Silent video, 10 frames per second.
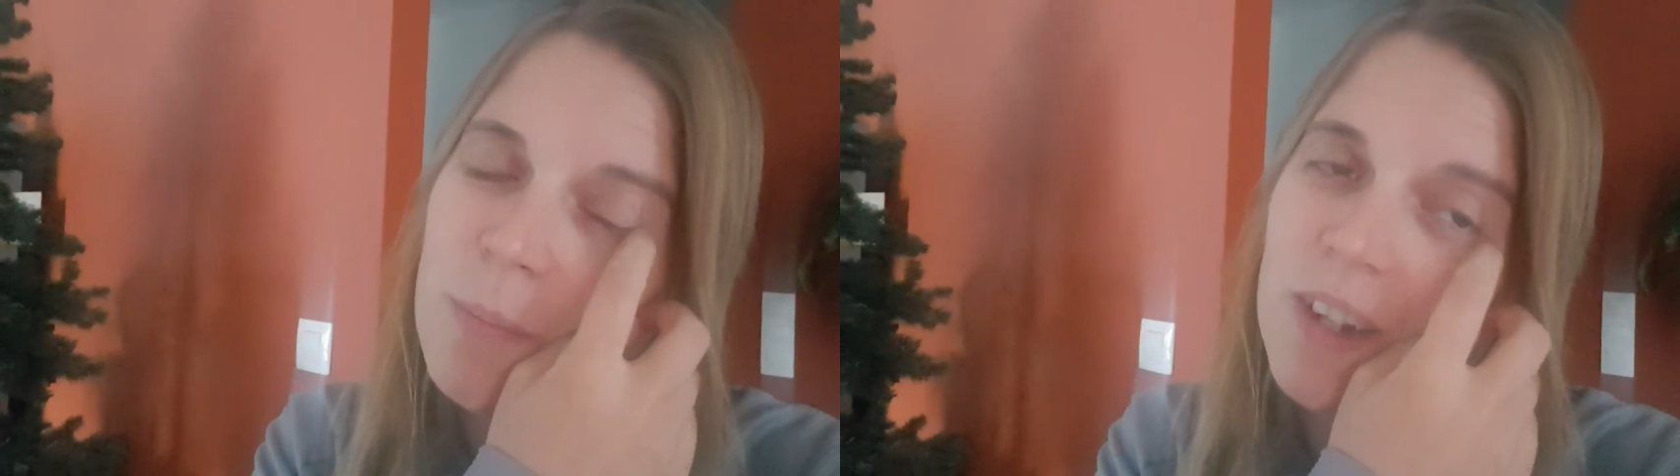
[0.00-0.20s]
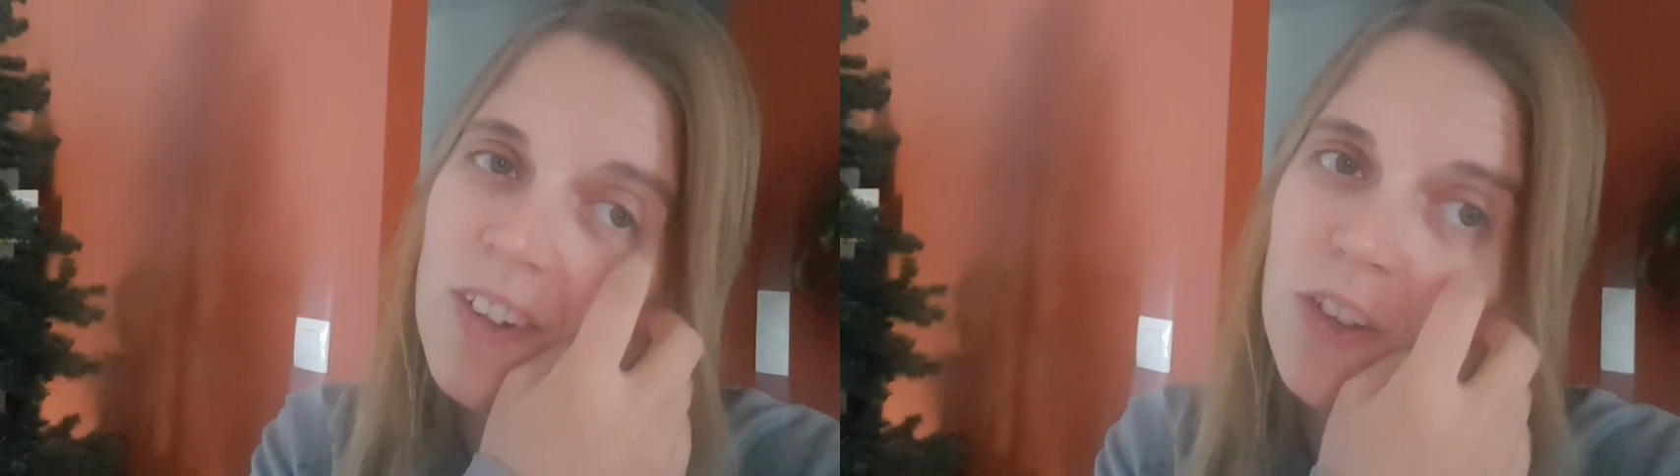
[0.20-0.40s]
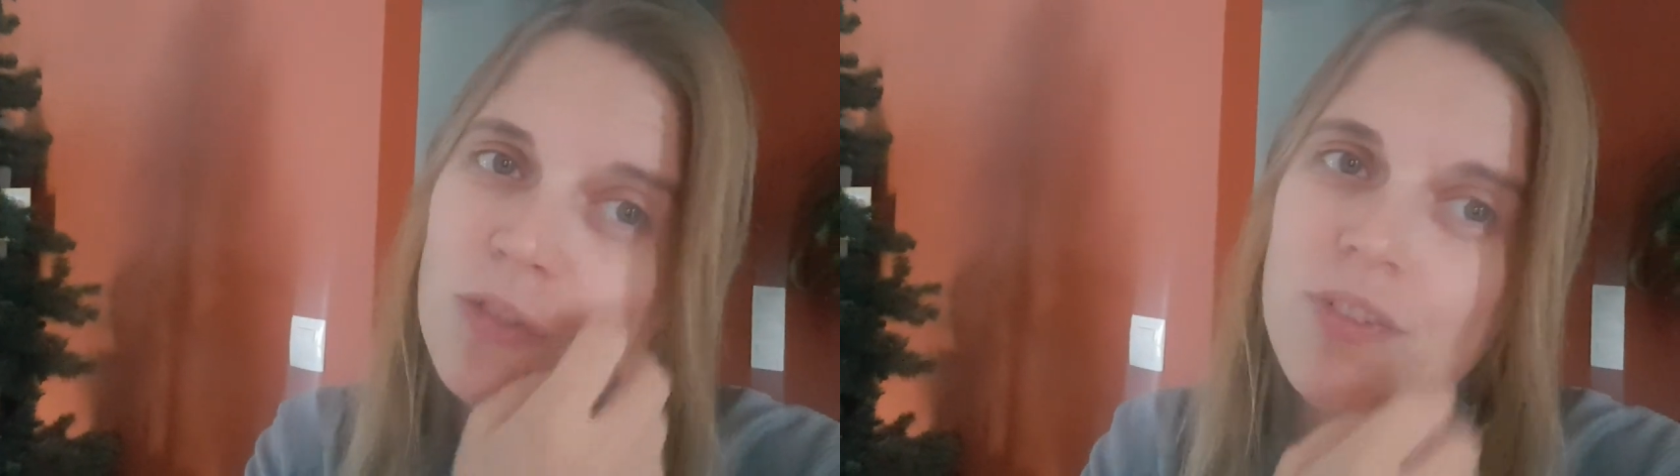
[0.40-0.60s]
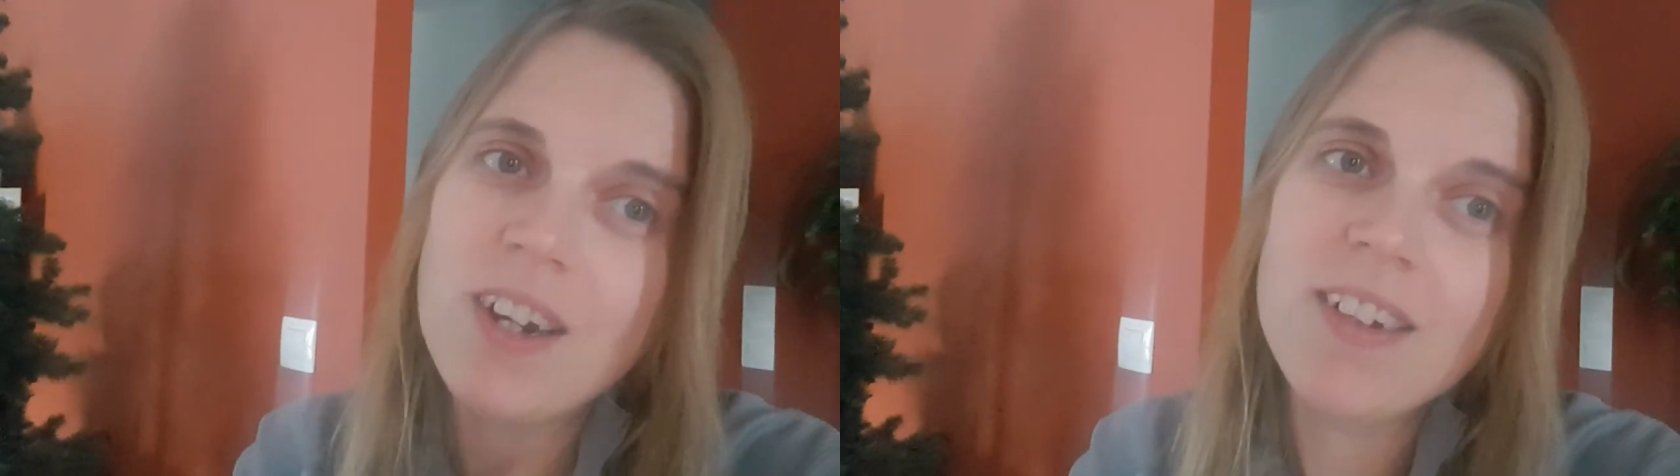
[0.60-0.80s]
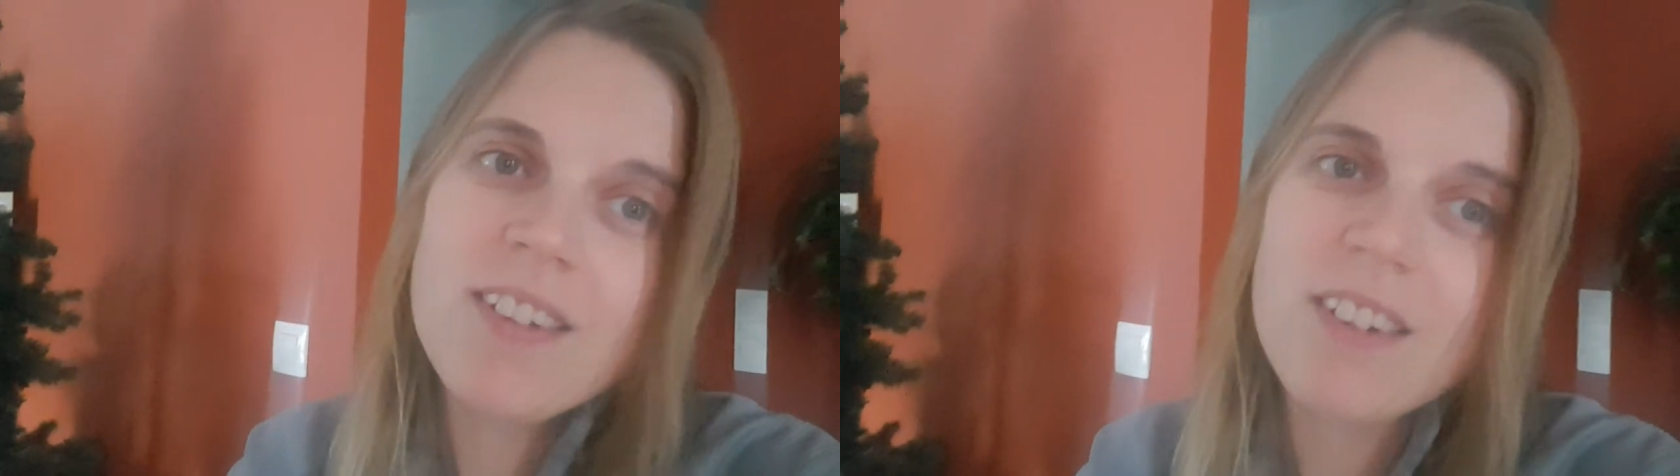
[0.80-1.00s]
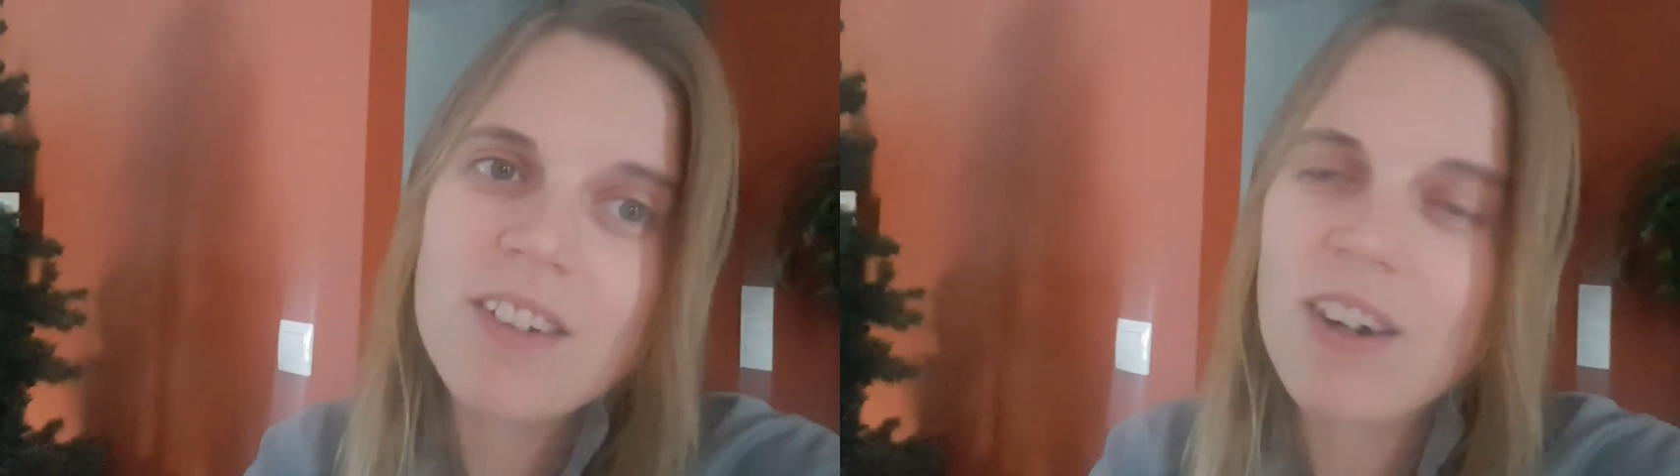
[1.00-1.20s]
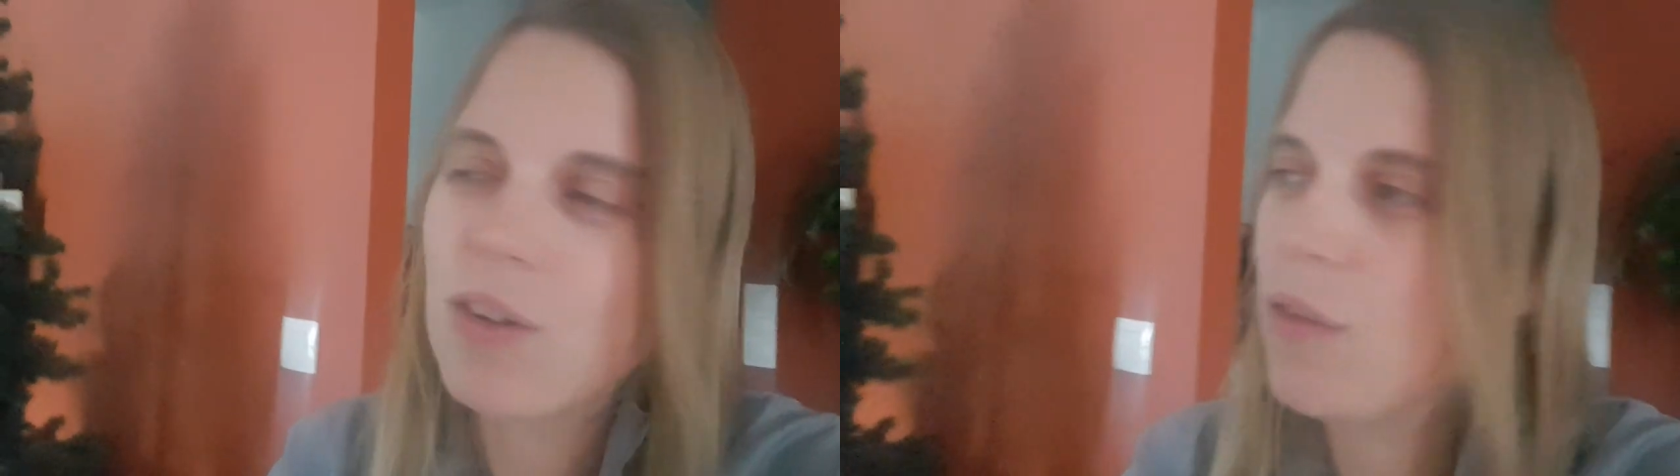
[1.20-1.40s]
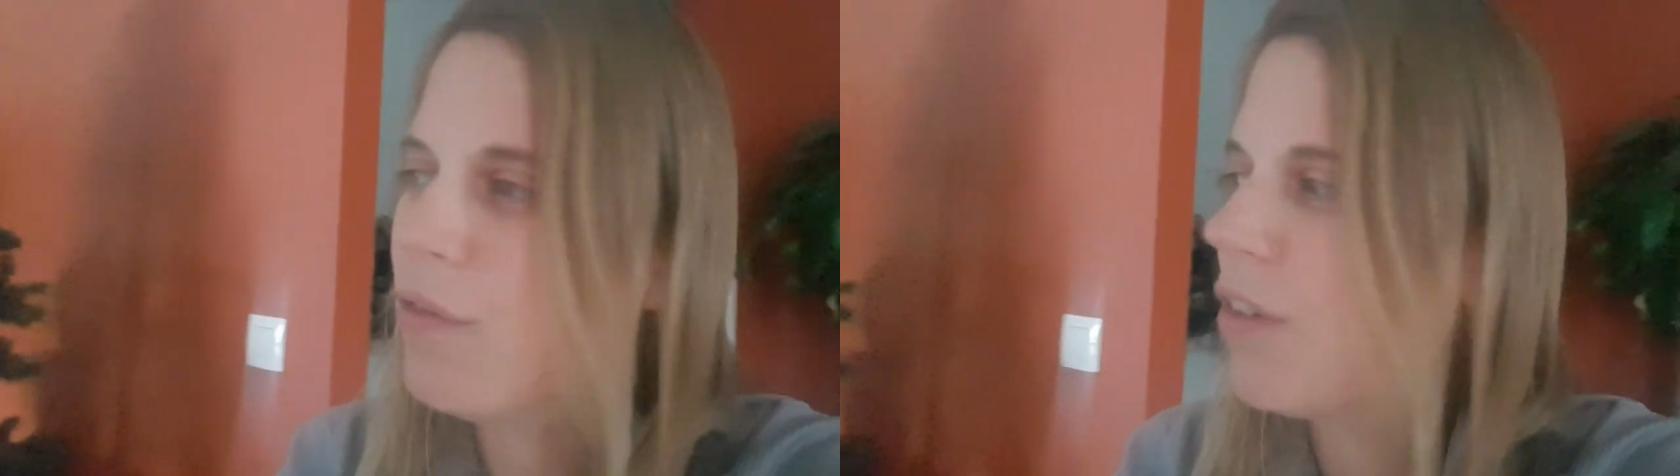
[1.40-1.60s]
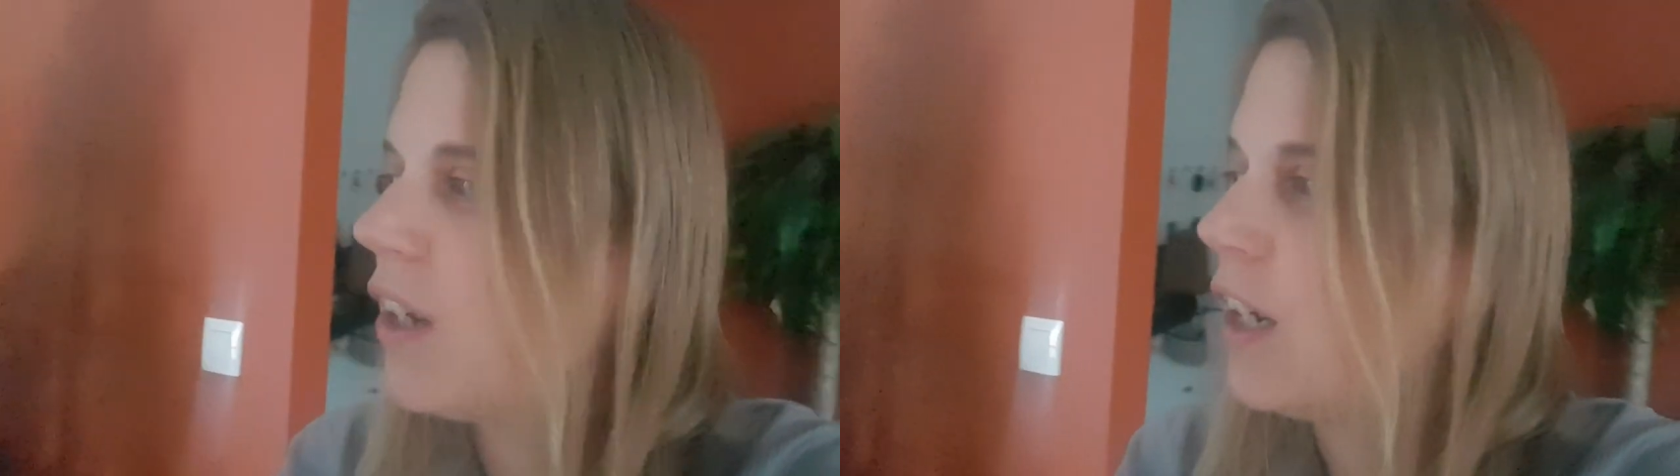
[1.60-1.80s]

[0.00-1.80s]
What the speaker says: my Dutch friends in Kraków,